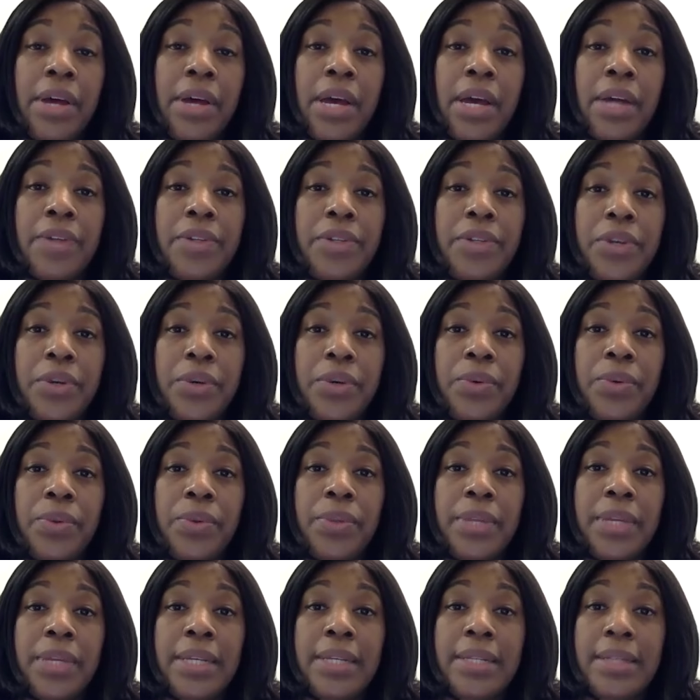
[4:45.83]
And so
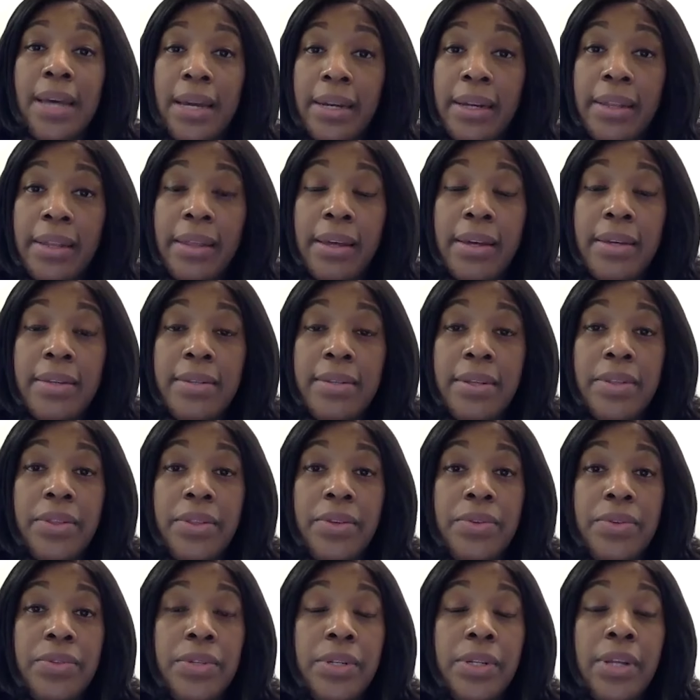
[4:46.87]
the exciting thing is that
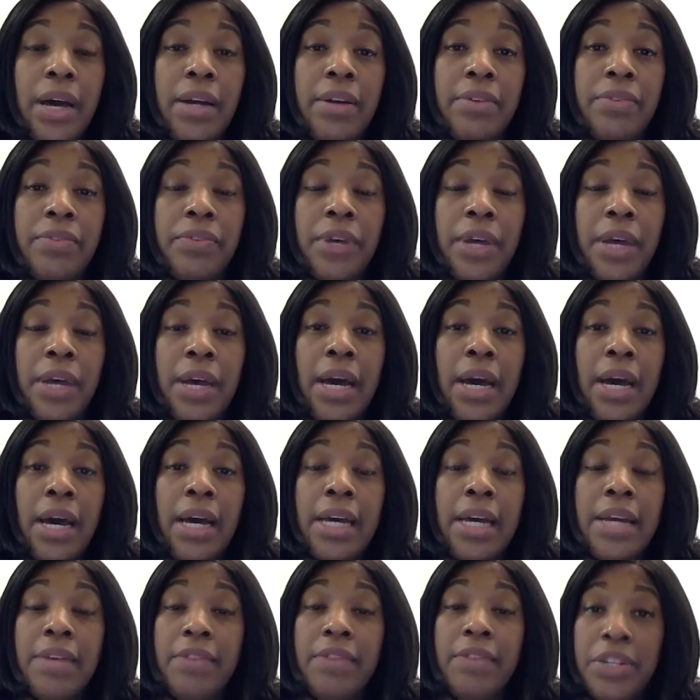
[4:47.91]
there's a lot of
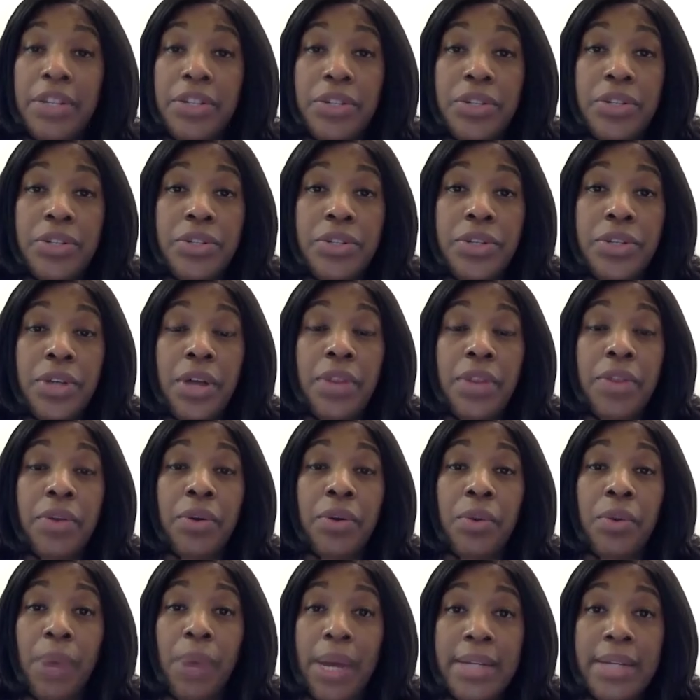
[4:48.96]
innovations on the
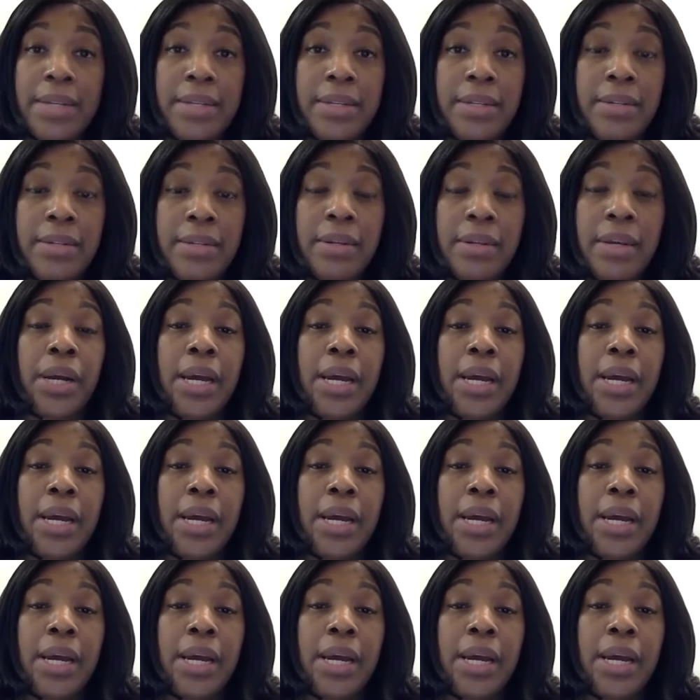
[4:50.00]
horizon,